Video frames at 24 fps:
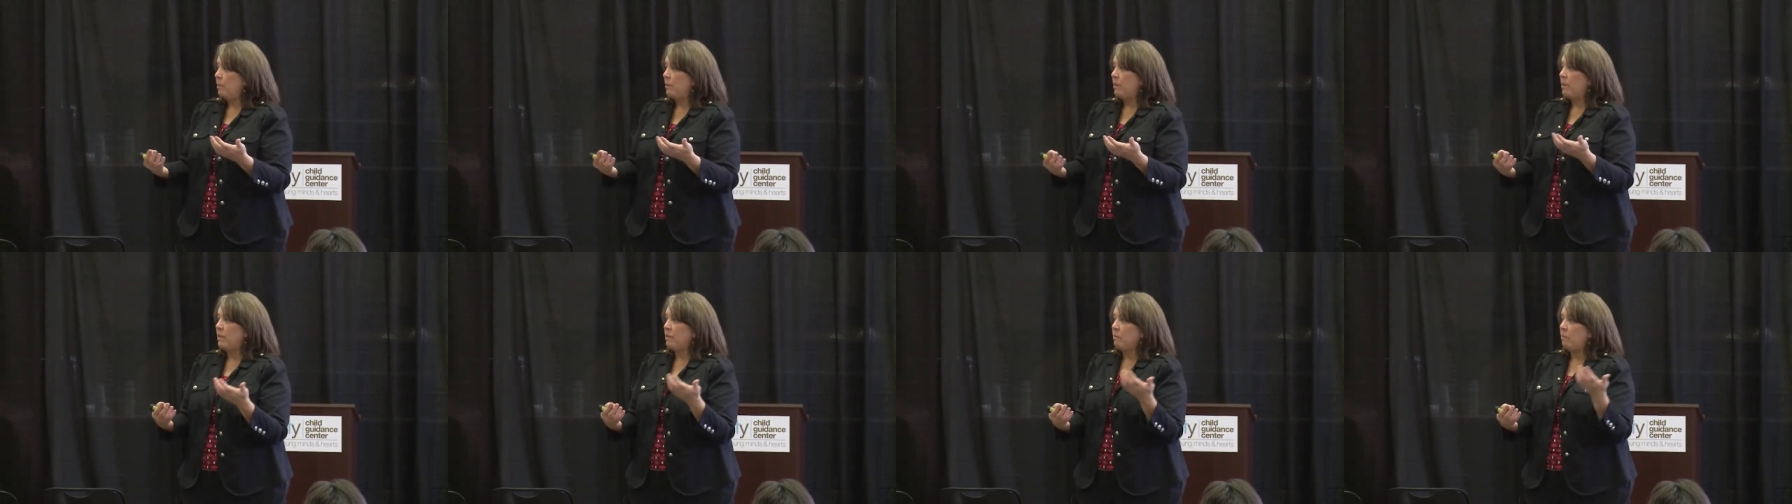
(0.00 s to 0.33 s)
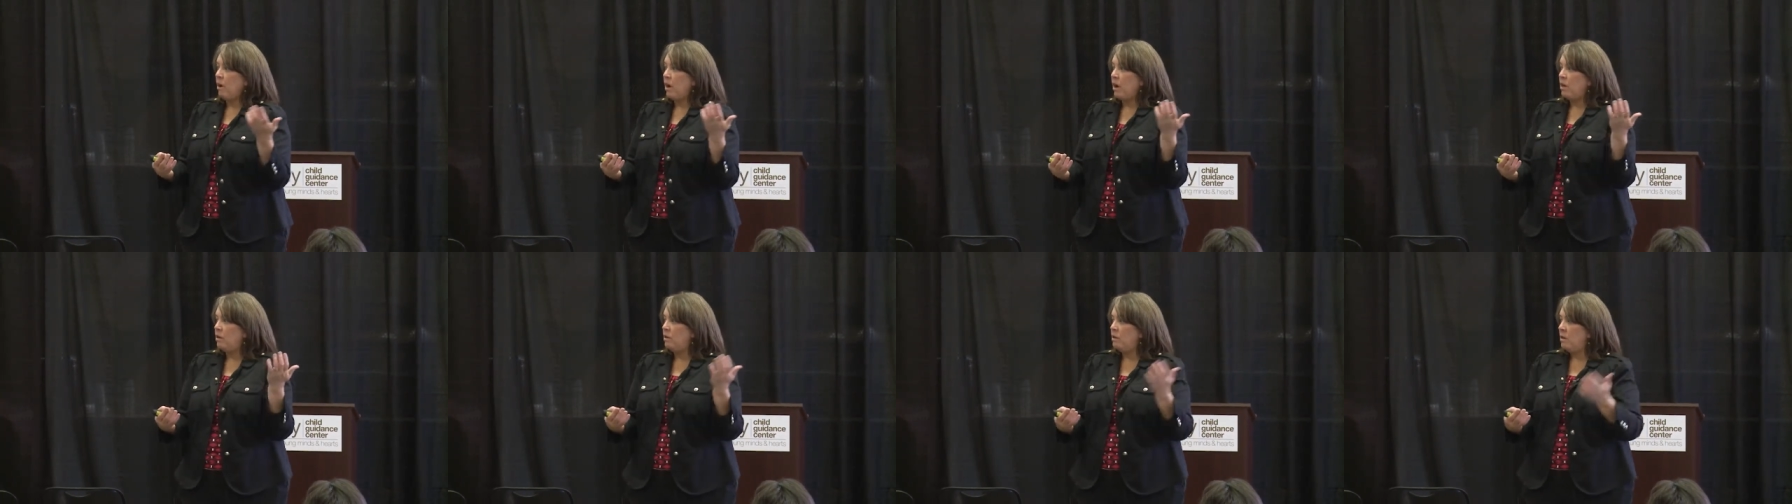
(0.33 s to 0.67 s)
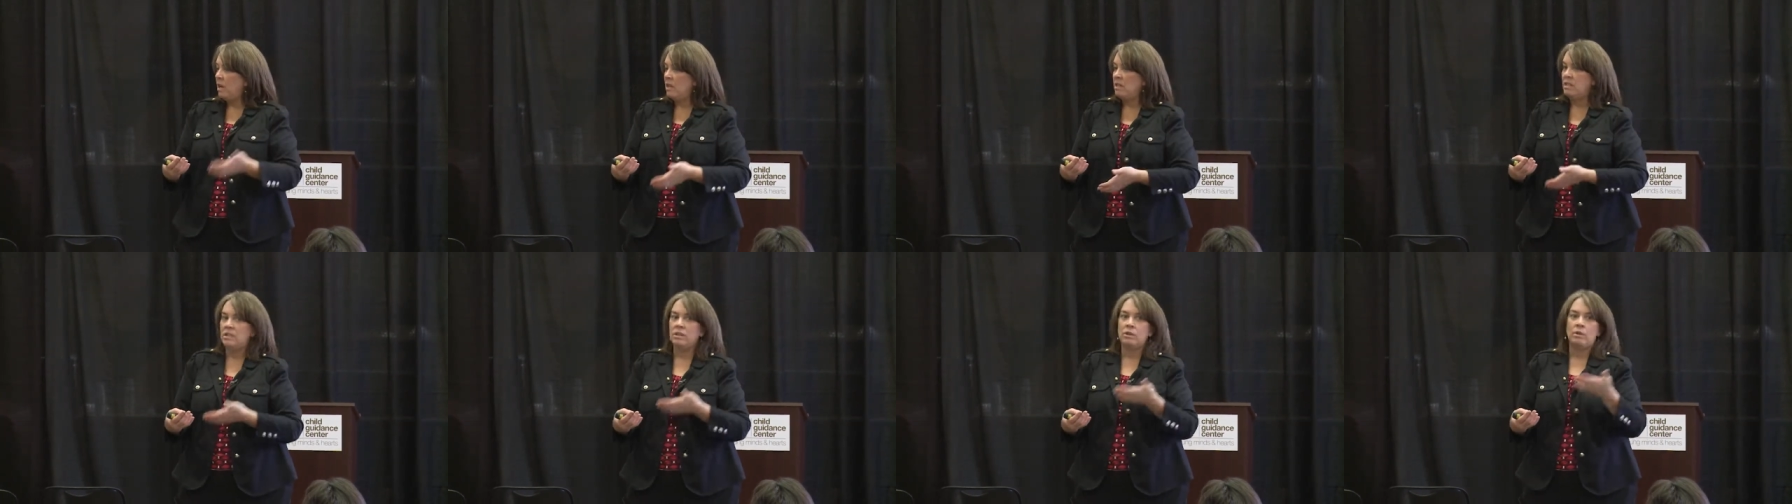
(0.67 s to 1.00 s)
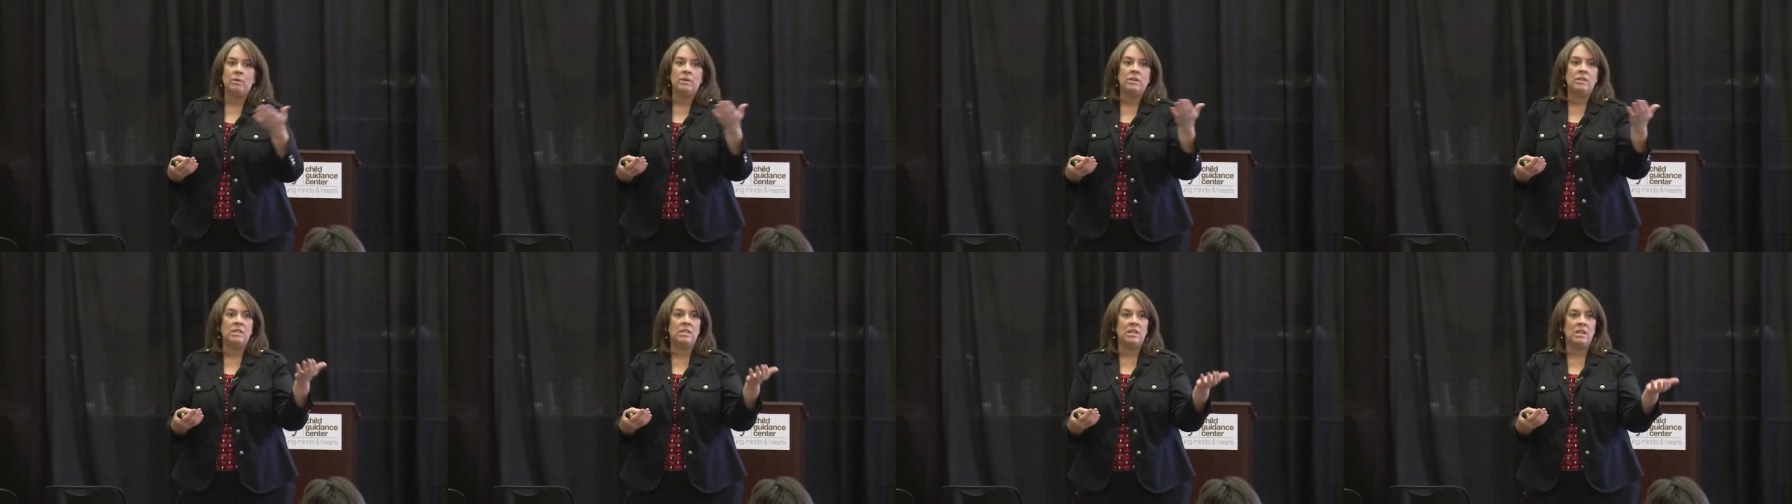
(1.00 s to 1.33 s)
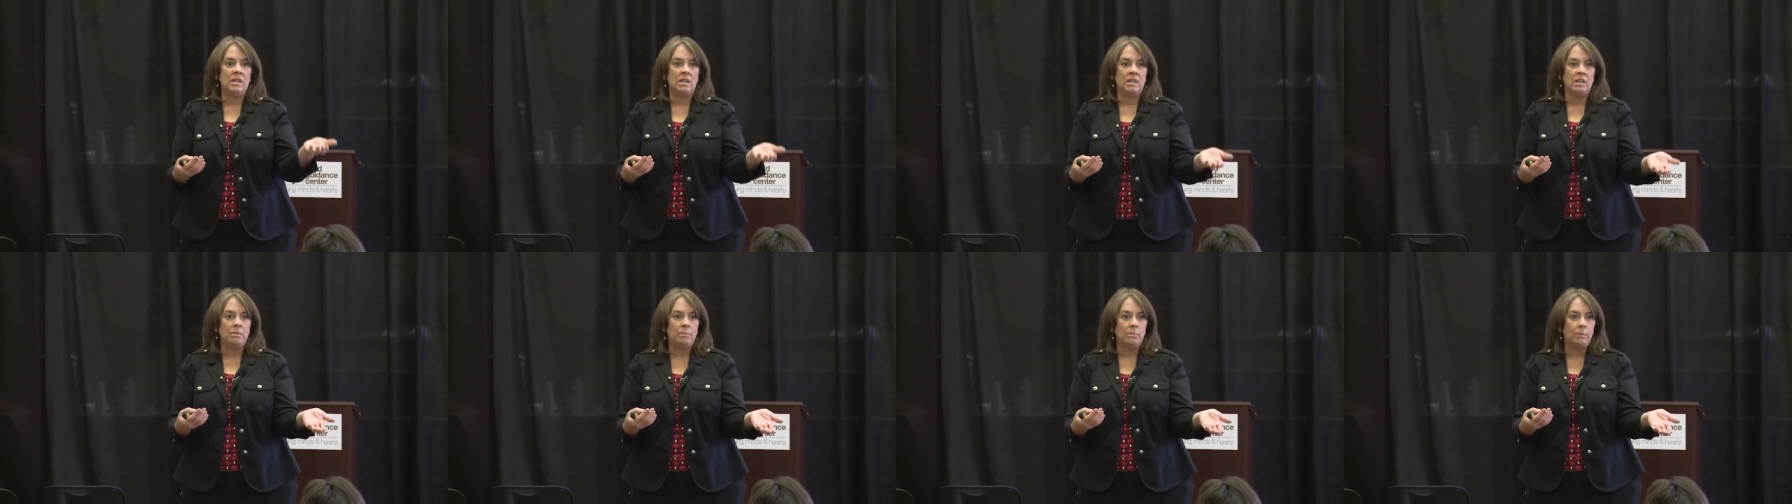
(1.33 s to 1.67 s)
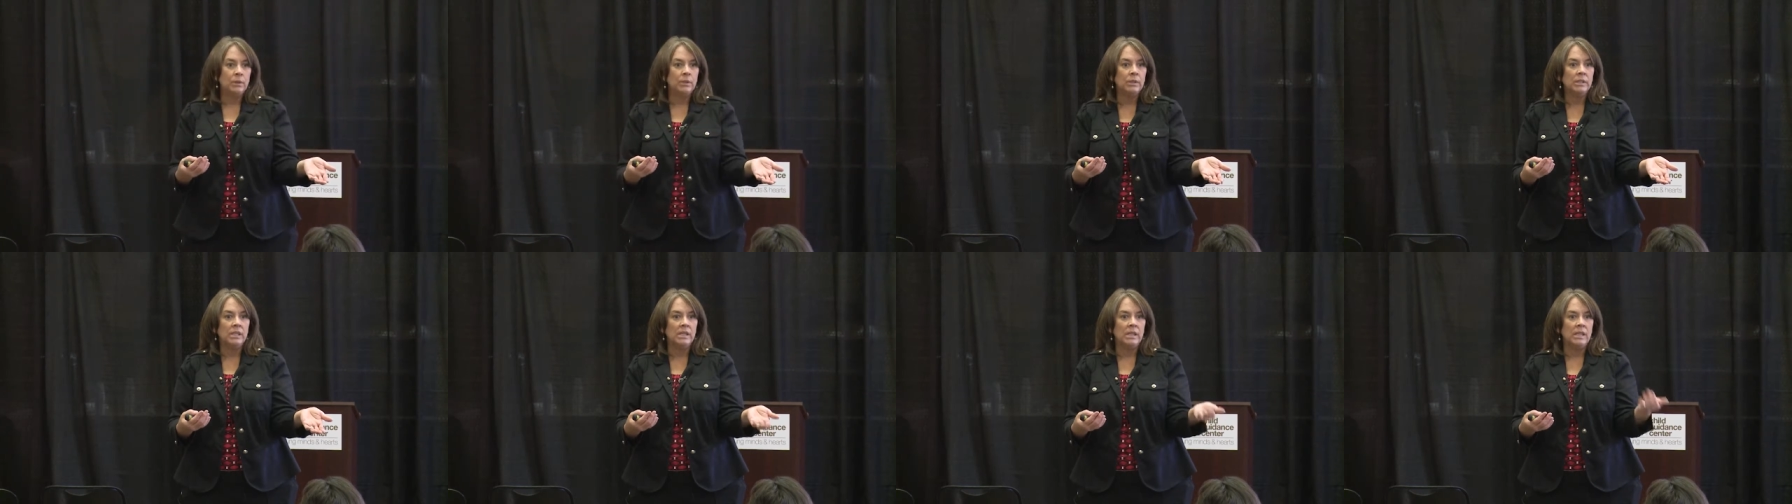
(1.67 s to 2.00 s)
well, why are you consequencing the
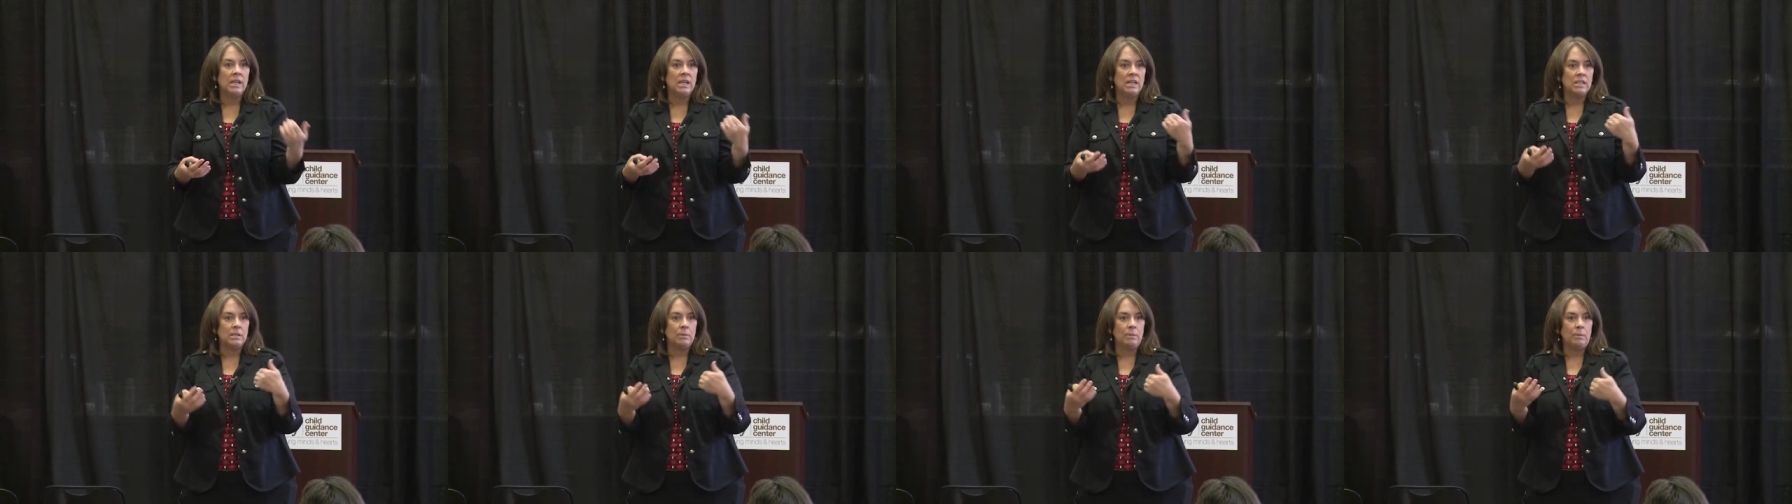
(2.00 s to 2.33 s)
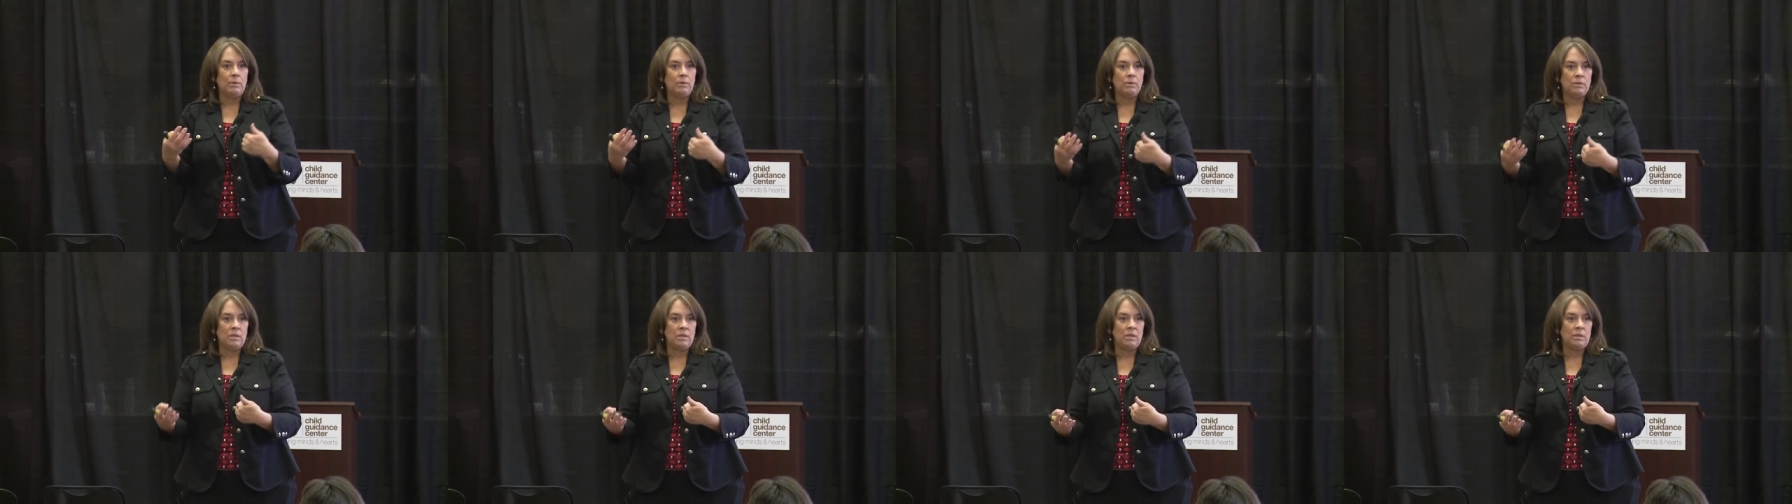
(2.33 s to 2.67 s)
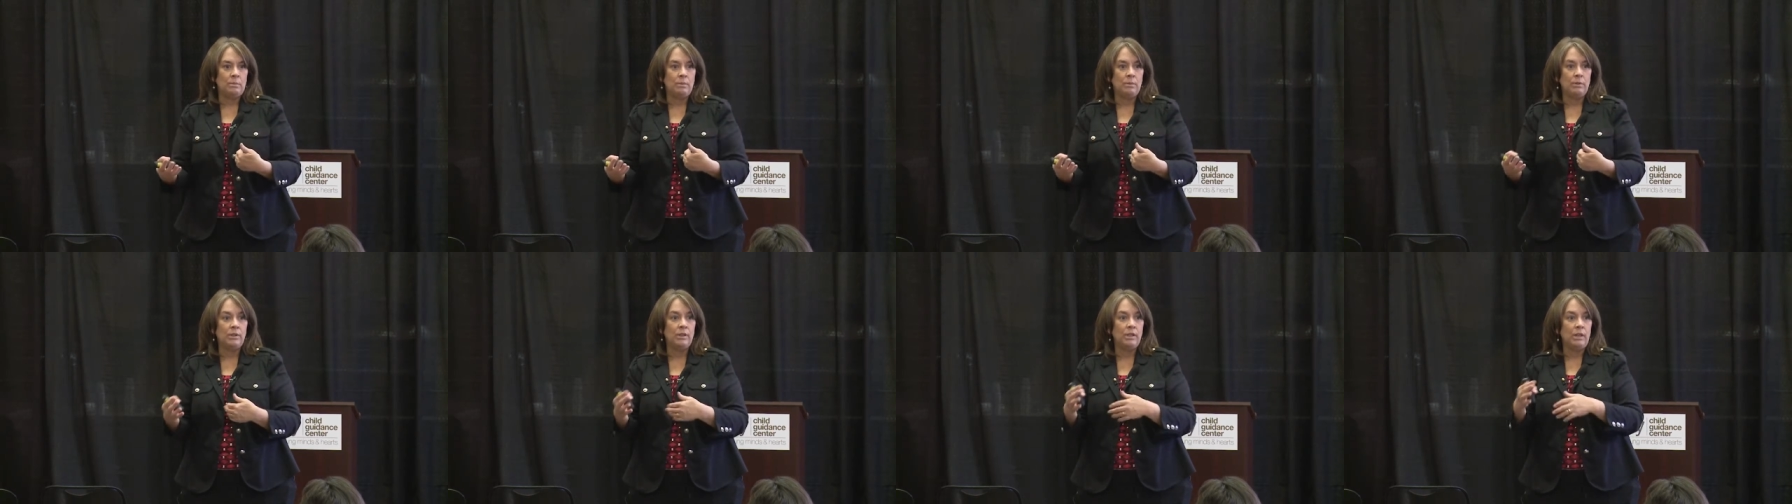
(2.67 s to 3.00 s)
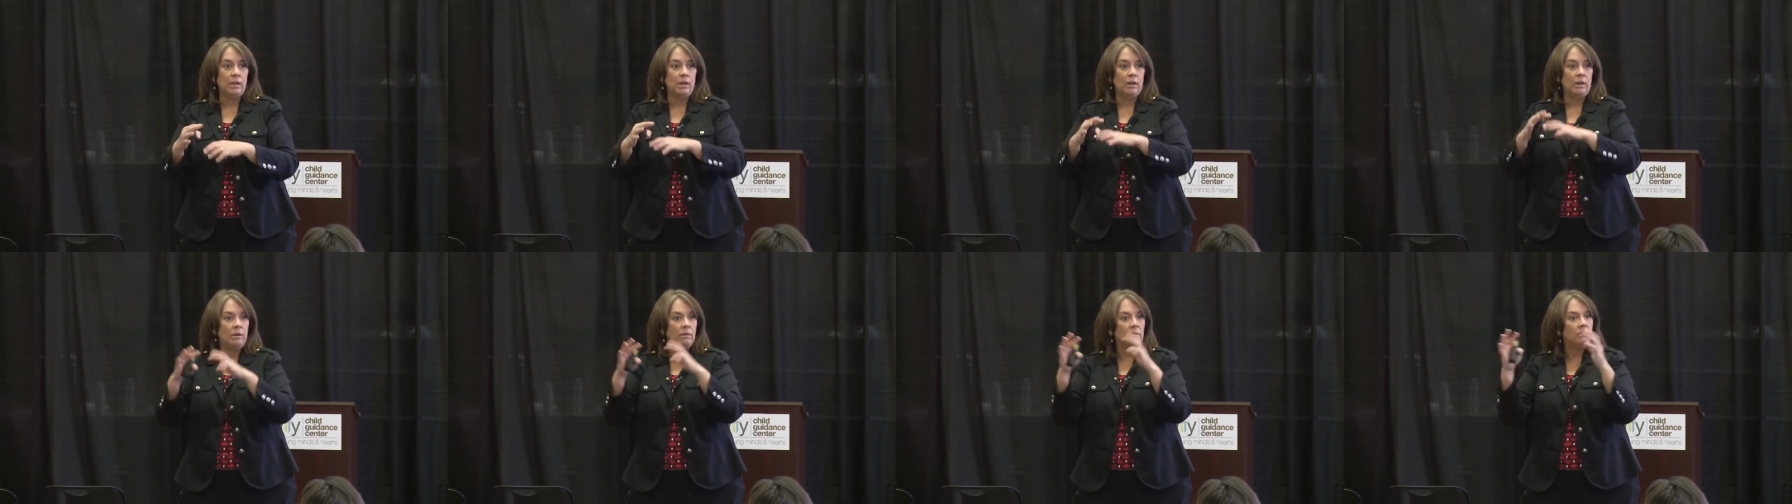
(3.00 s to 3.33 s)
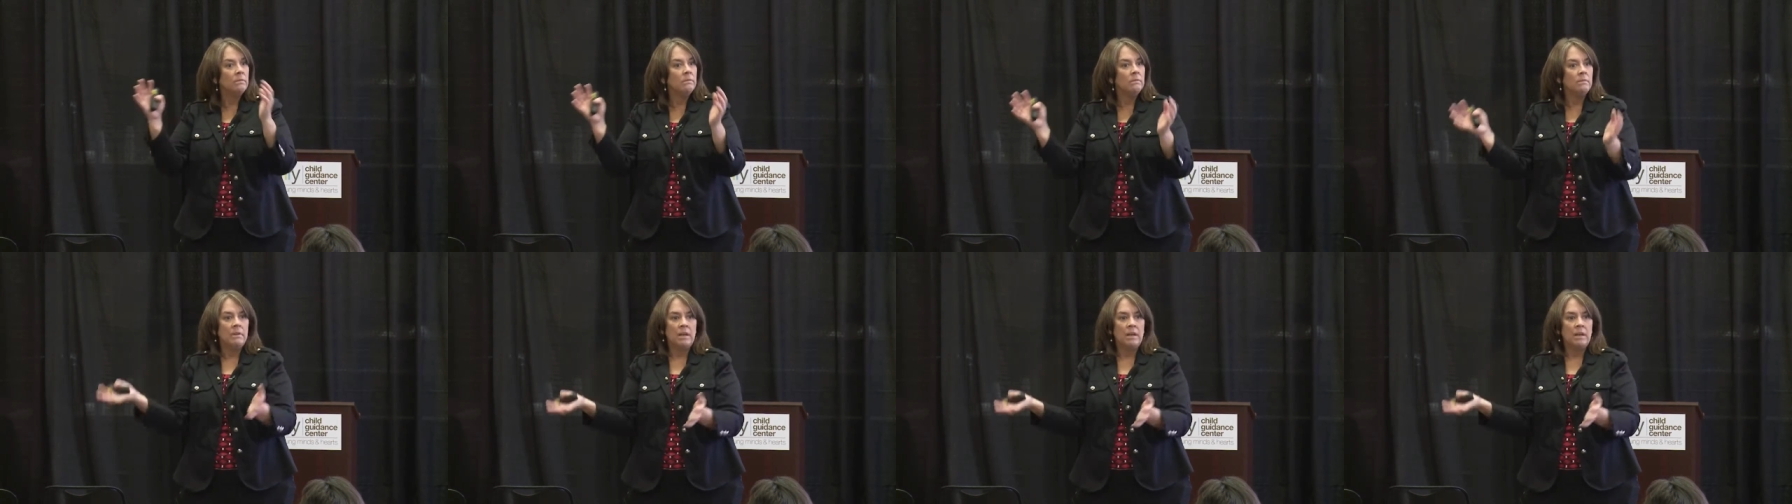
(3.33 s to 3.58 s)
bullied as opposed to the bullier?